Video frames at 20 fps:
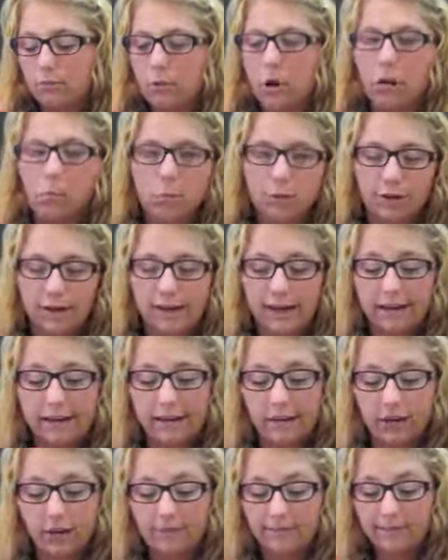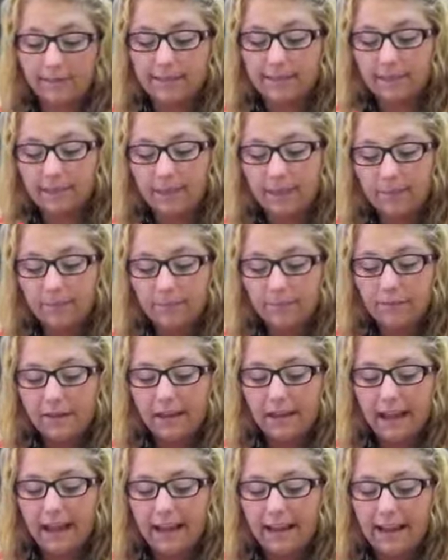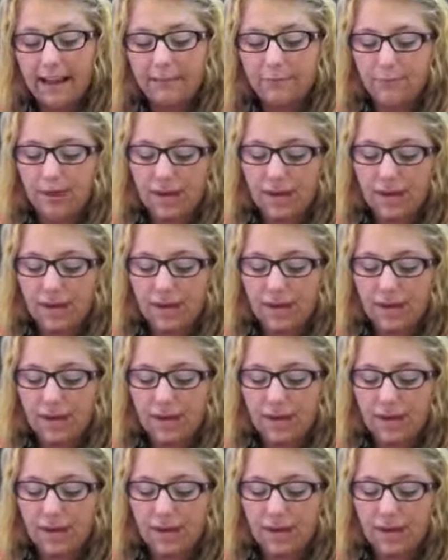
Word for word: pomegranate obviously and